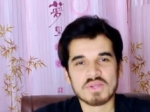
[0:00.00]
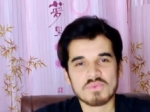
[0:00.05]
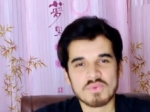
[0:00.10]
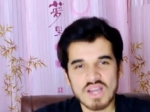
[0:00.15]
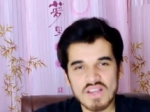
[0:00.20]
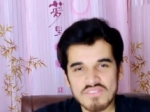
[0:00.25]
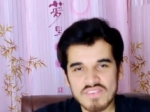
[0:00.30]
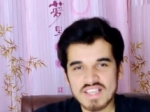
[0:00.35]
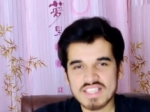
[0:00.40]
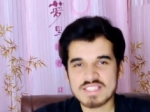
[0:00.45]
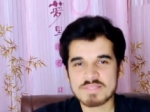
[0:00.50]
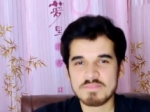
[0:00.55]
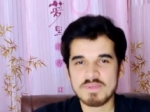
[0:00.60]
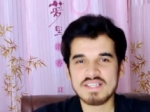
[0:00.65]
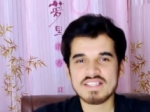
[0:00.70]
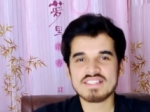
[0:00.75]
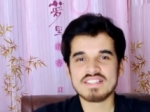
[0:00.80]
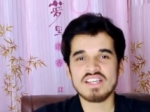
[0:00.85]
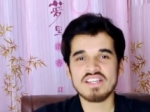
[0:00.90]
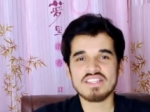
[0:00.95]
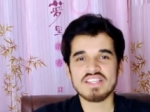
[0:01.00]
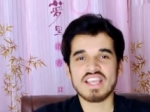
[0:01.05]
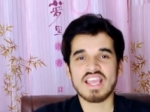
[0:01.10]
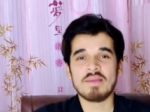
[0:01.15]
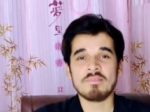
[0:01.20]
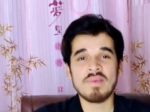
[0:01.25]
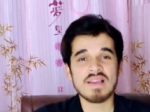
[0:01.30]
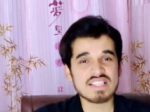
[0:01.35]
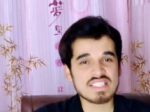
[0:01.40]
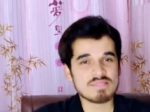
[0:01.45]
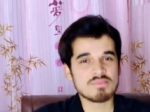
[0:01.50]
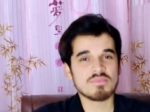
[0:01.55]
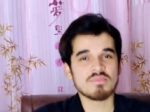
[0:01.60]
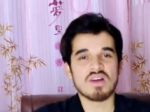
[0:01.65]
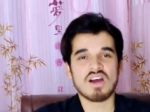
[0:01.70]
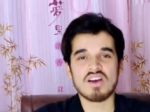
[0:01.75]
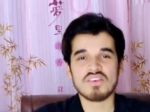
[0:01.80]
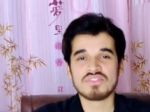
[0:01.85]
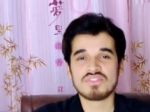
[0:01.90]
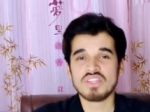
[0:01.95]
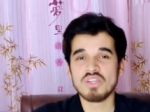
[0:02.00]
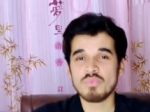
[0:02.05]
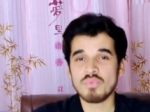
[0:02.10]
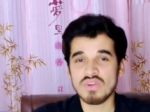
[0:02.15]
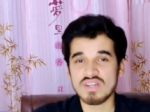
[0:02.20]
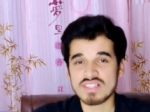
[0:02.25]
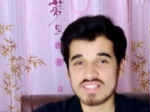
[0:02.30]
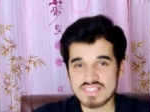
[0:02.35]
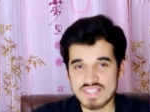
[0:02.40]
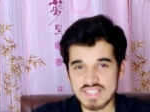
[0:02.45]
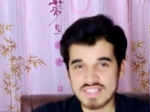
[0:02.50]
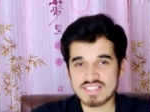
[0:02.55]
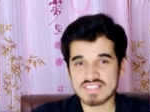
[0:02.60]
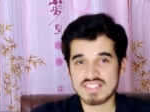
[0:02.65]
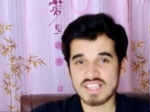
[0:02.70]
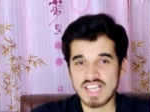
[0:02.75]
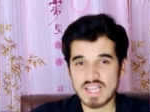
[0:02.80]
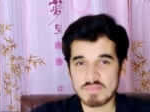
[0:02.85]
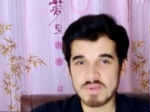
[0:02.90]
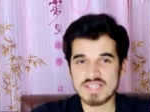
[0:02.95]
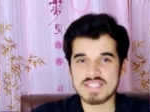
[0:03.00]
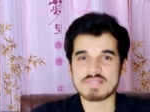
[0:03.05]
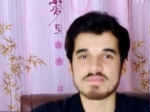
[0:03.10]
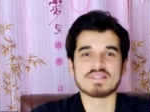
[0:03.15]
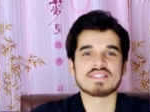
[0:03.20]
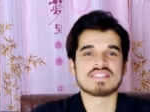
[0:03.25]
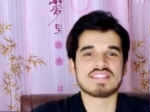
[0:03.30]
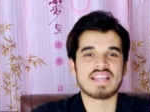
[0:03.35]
With Wi-Fi Wi-Fi speeds reaching a maximum of three point six gigabytes per